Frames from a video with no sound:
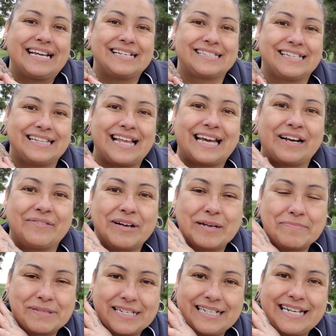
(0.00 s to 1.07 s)
It was a lot of
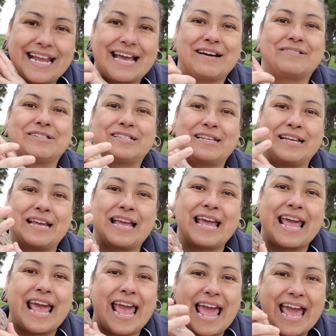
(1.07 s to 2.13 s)
ups and downs,
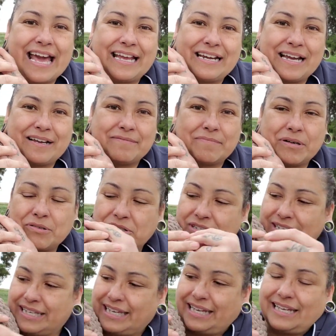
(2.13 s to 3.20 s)
and
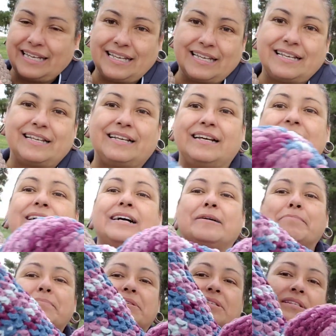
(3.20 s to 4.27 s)
mostly
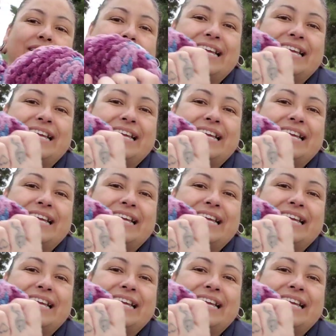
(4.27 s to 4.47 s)
ups.